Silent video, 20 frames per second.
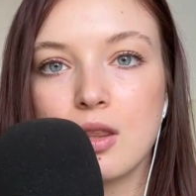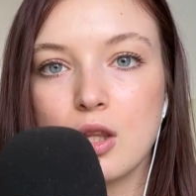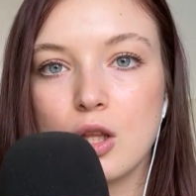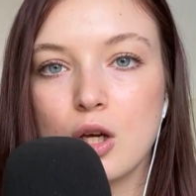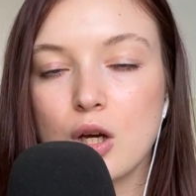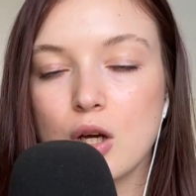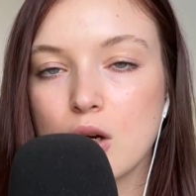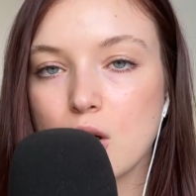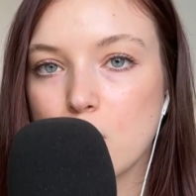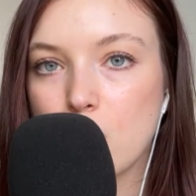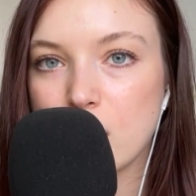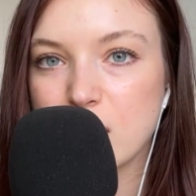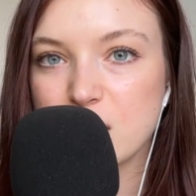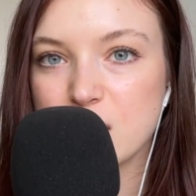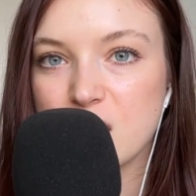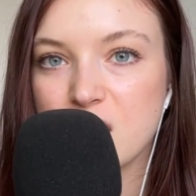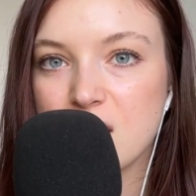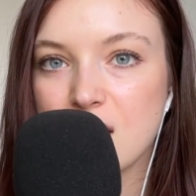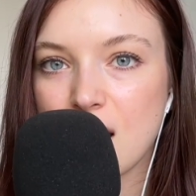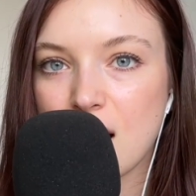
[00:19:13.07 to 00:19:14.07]
The
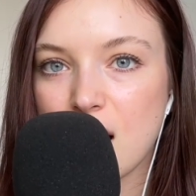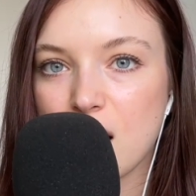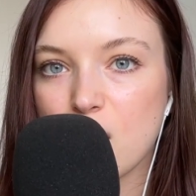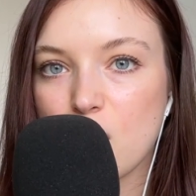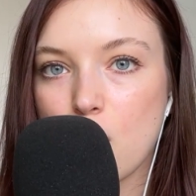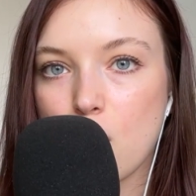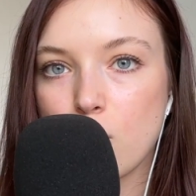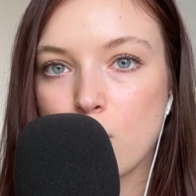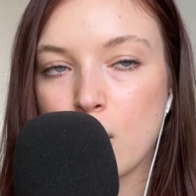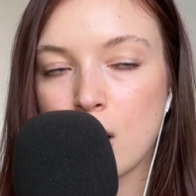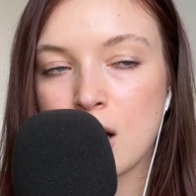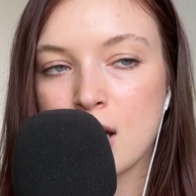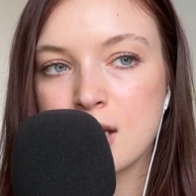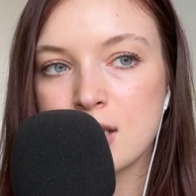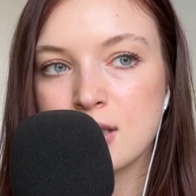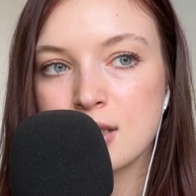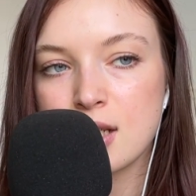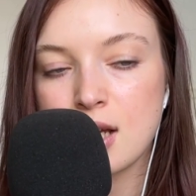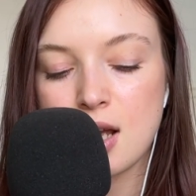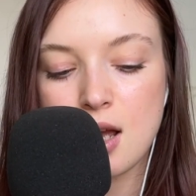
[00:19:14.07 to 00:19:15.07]
question that I got
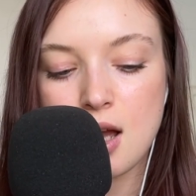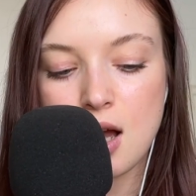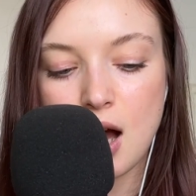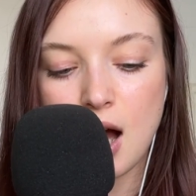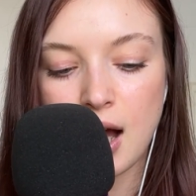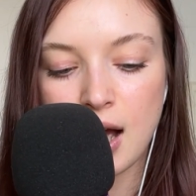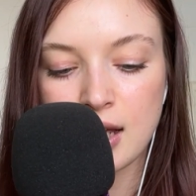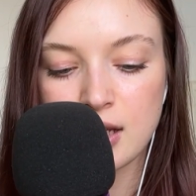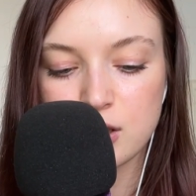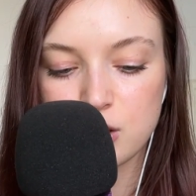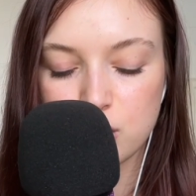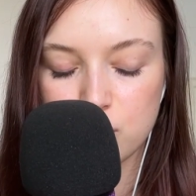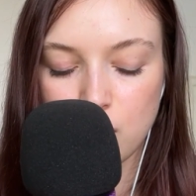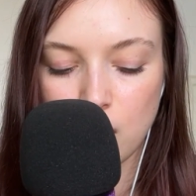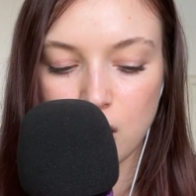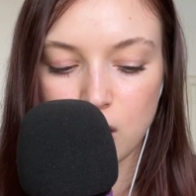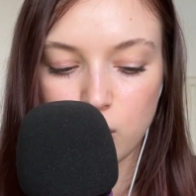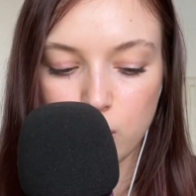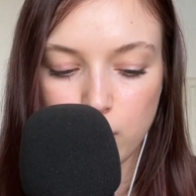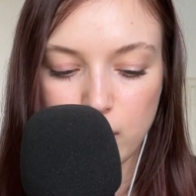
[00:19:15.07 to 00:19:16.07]
was, I
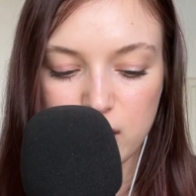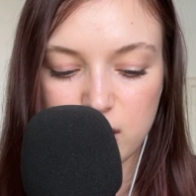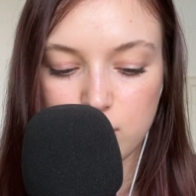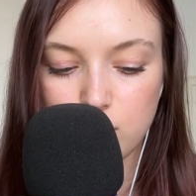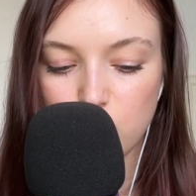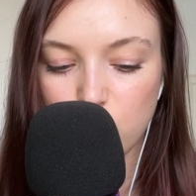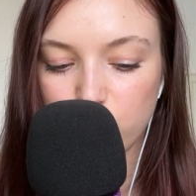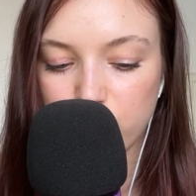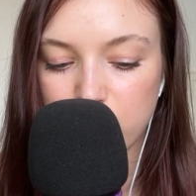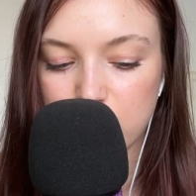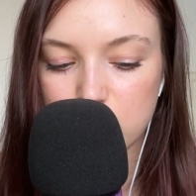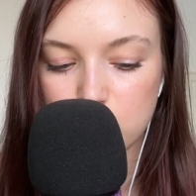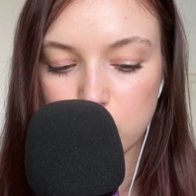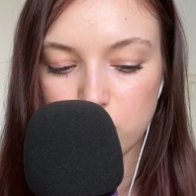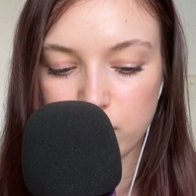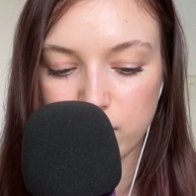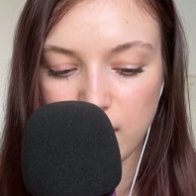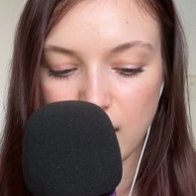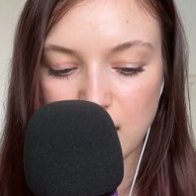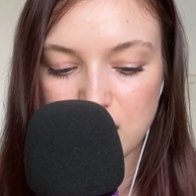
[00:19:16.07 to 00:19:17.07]
struggle with moving
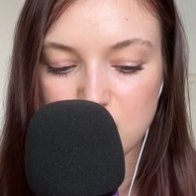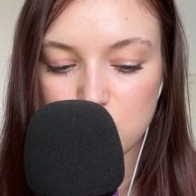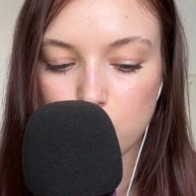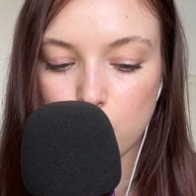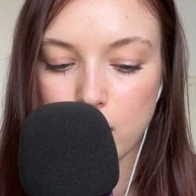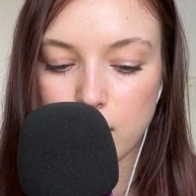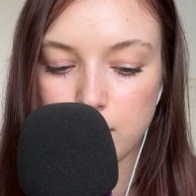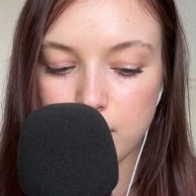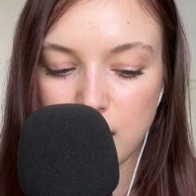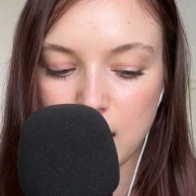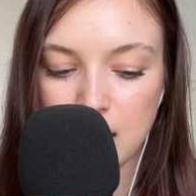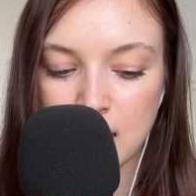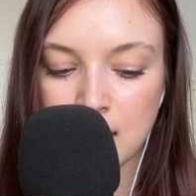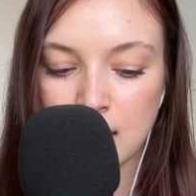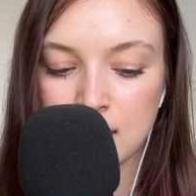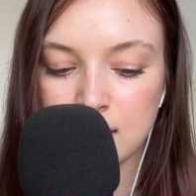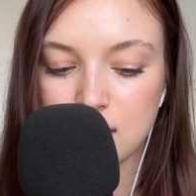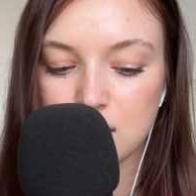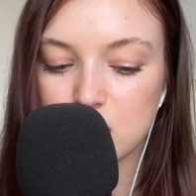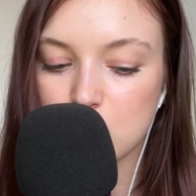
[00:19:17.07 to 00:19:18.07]
too fast when being
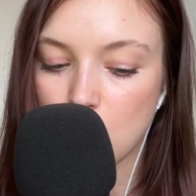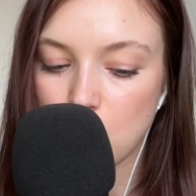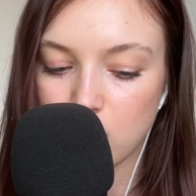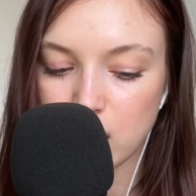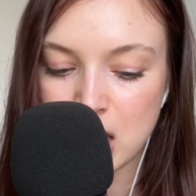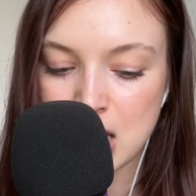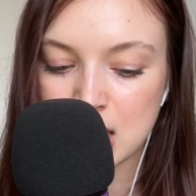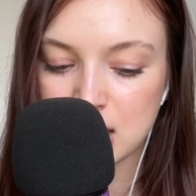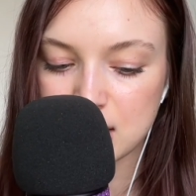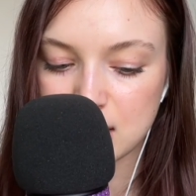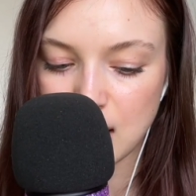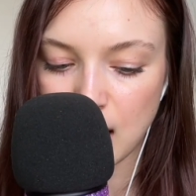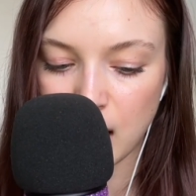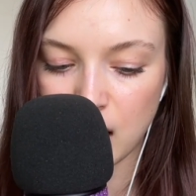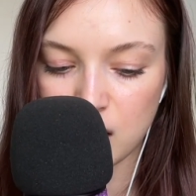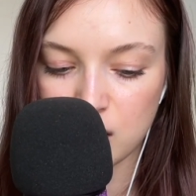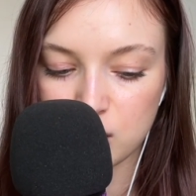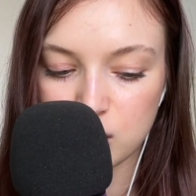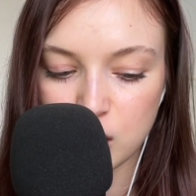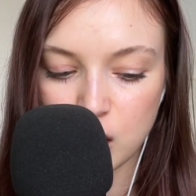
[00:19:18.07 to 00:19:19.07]
in the talking
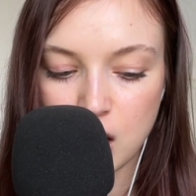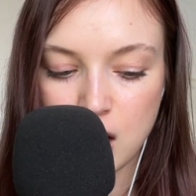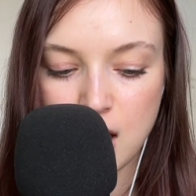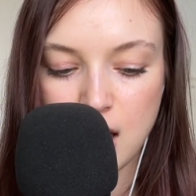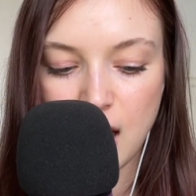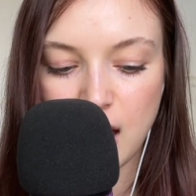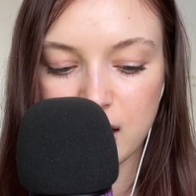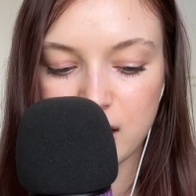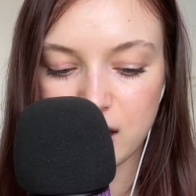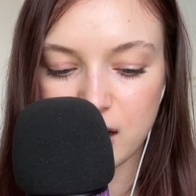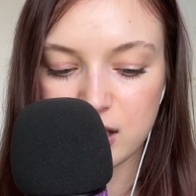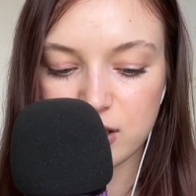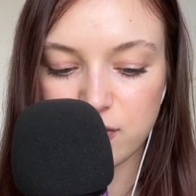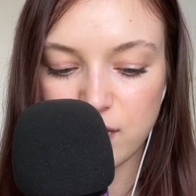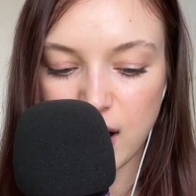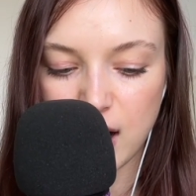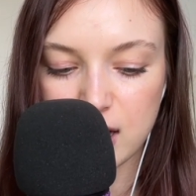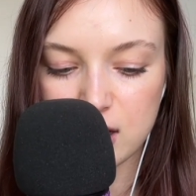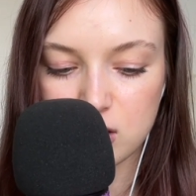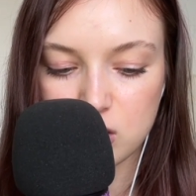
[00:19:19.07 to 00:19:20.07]
stage. Any
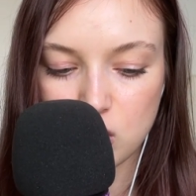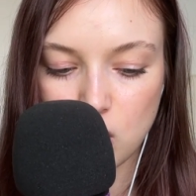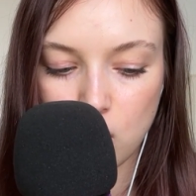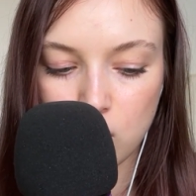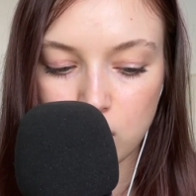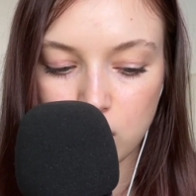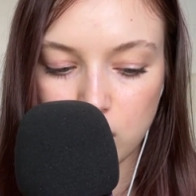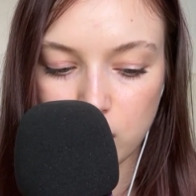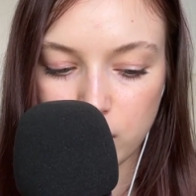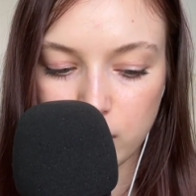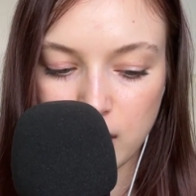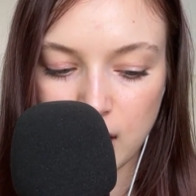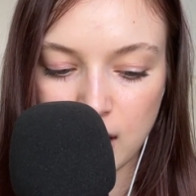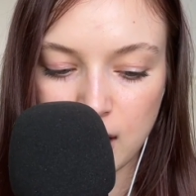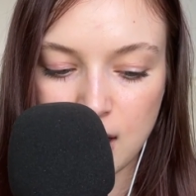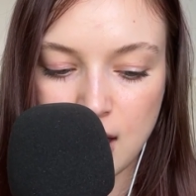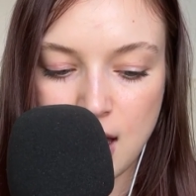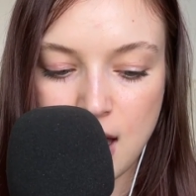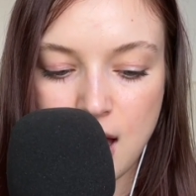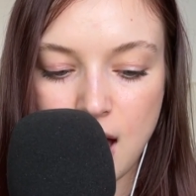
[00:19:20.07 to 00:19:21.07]
advice on learning
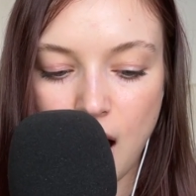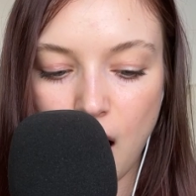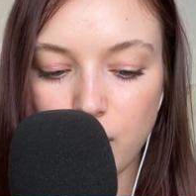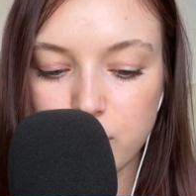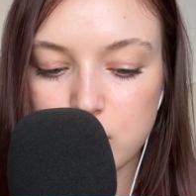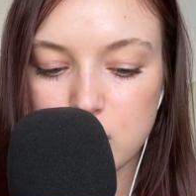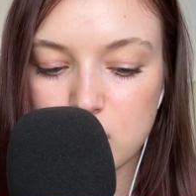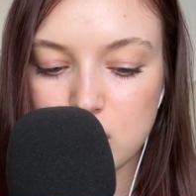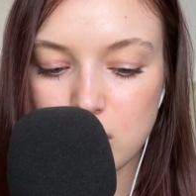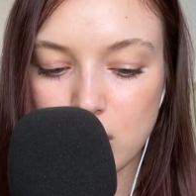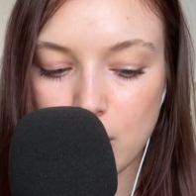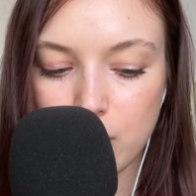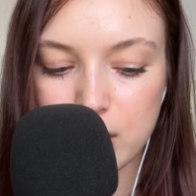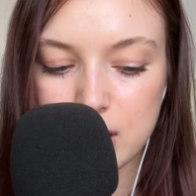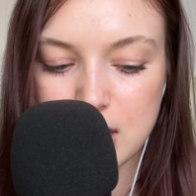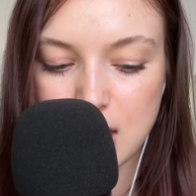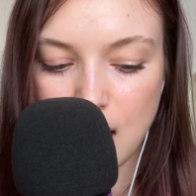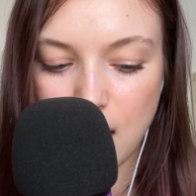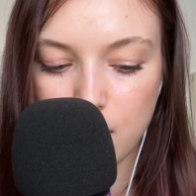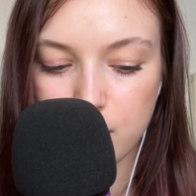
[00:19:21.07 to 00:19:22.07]
how to slow
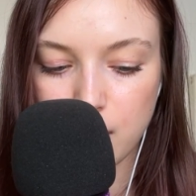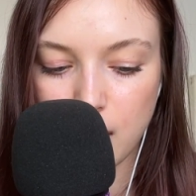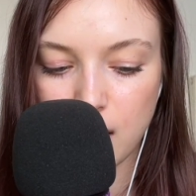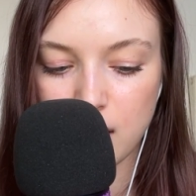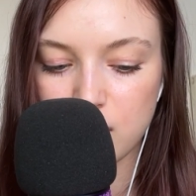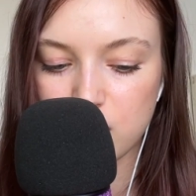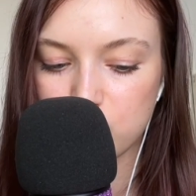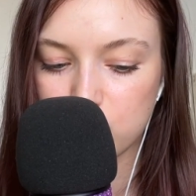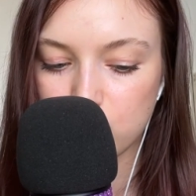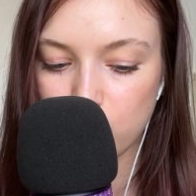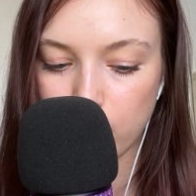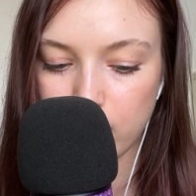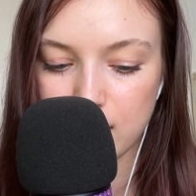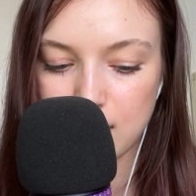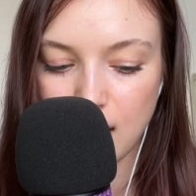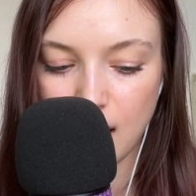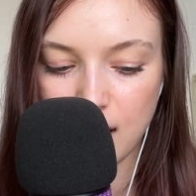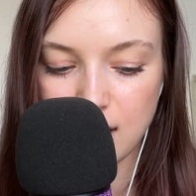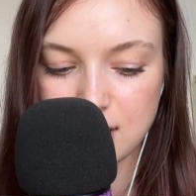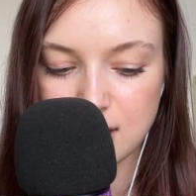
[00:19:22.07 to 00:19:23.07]
it down and enjoy
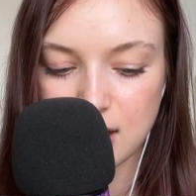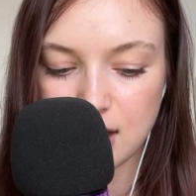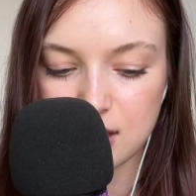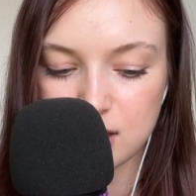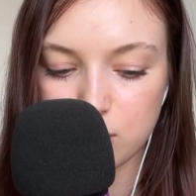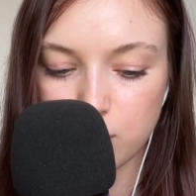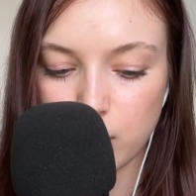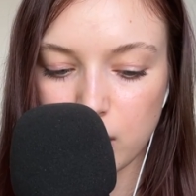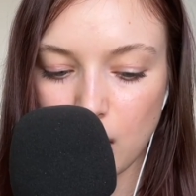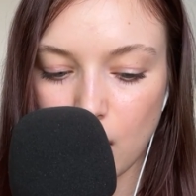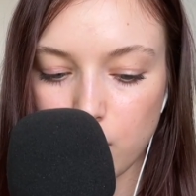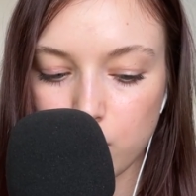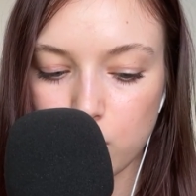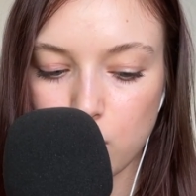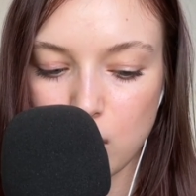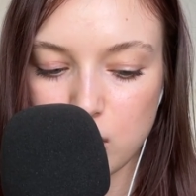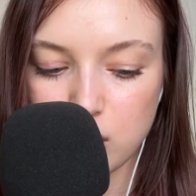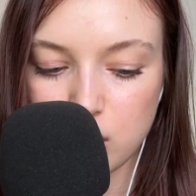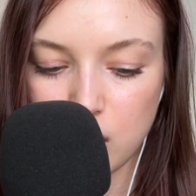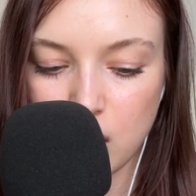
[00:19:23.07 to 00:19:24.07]
it as it is without
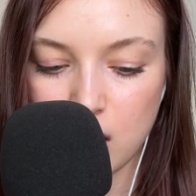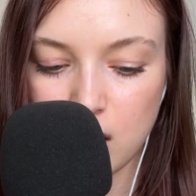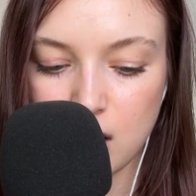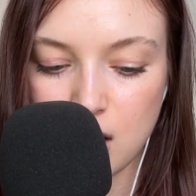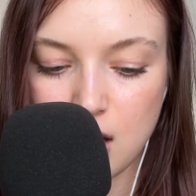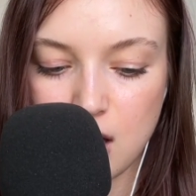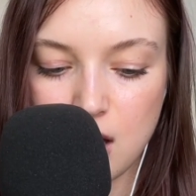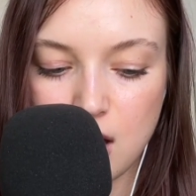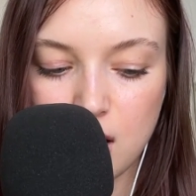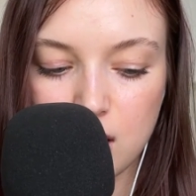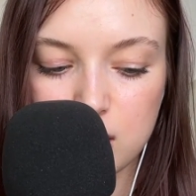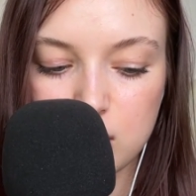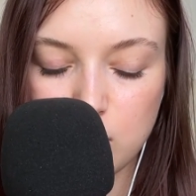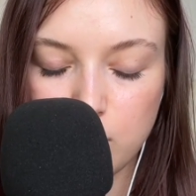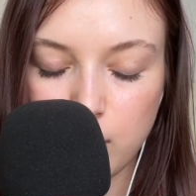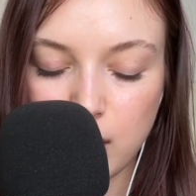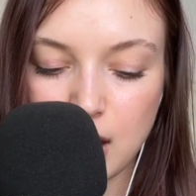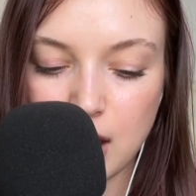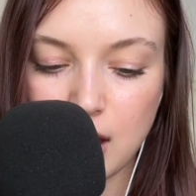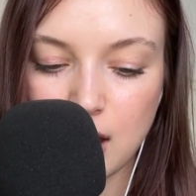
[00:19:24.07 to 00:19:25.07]
rushing to
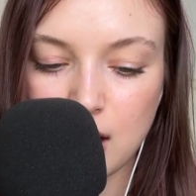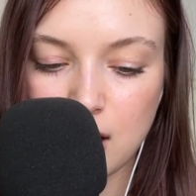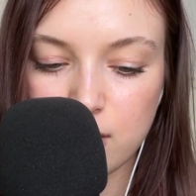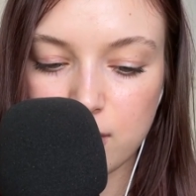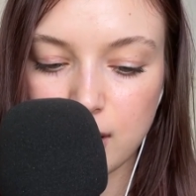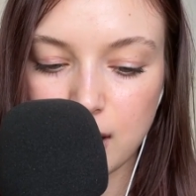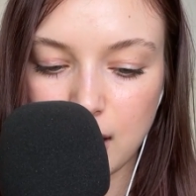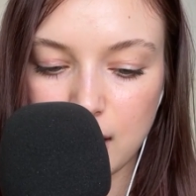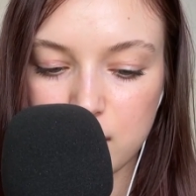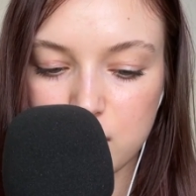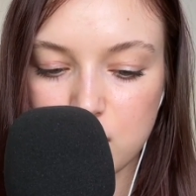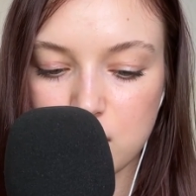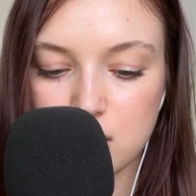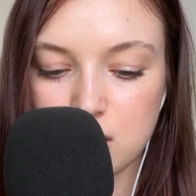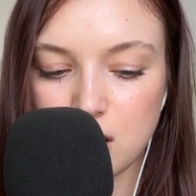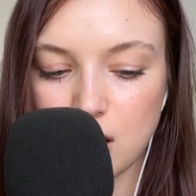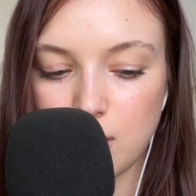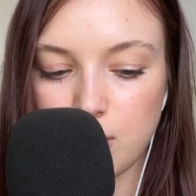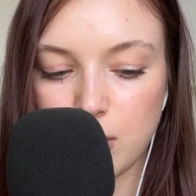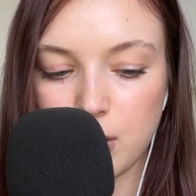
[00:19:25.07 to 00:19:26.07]
be in a
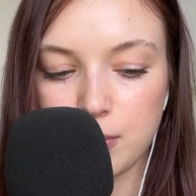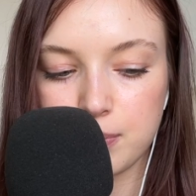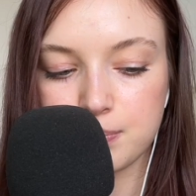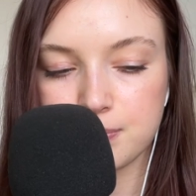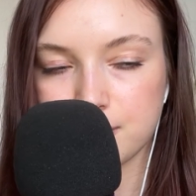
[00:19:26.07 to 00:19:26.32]
relationship?